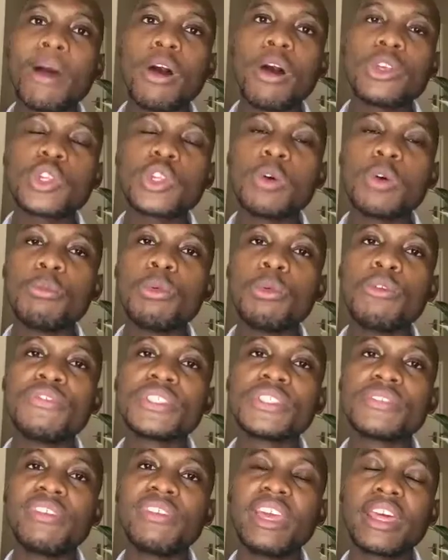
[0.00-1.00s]
also
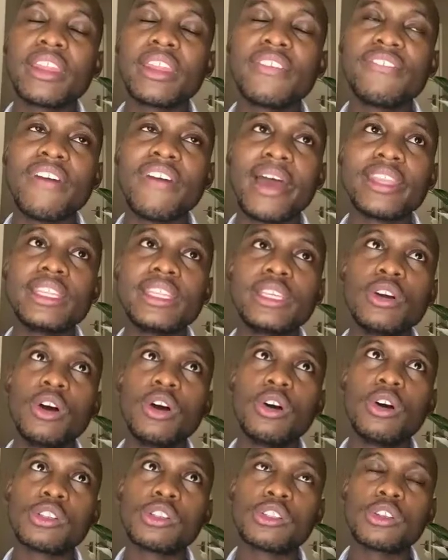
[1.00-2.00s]
moved very funny
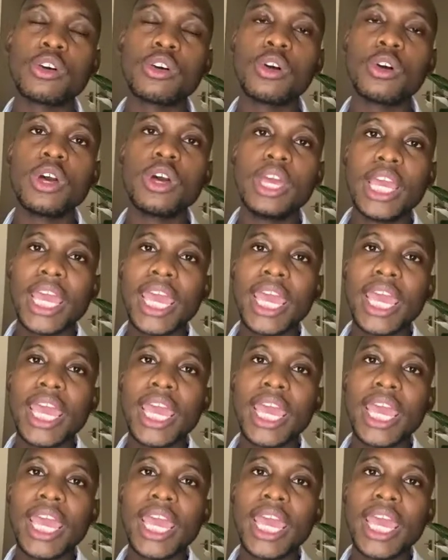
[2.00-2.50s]
also.